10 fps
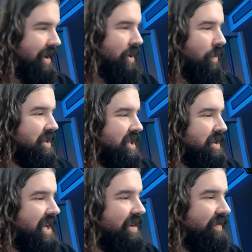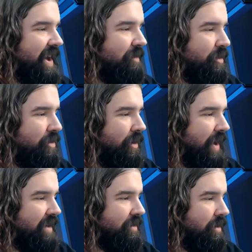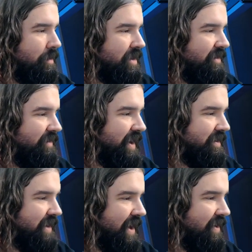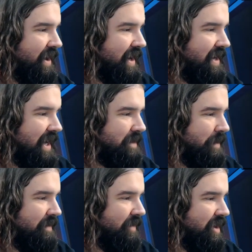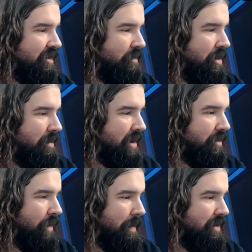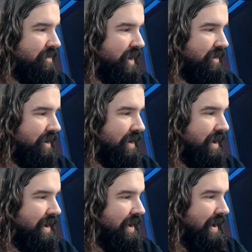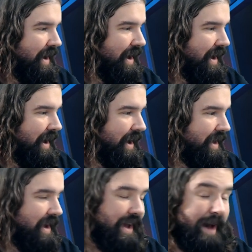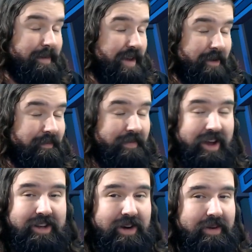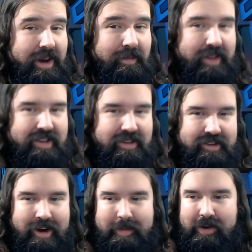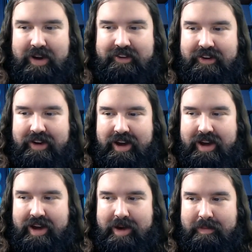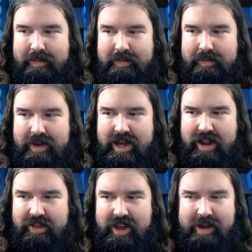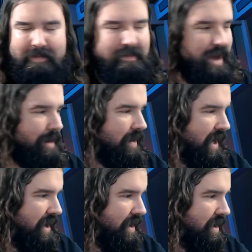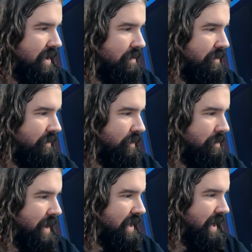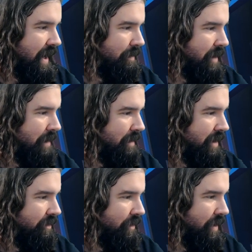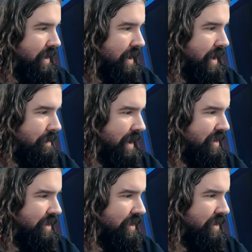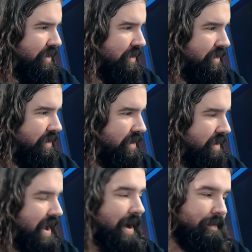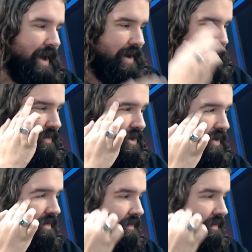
Was the T5 patrol escort with the fixed tail gun a test bed for the experimental weapons feature? Uh, you got me there. I don't know. That's a Jeremy question. Um, and I think maybe before my time, but I'm not sure. Um, I, yeah, I don't know for sure.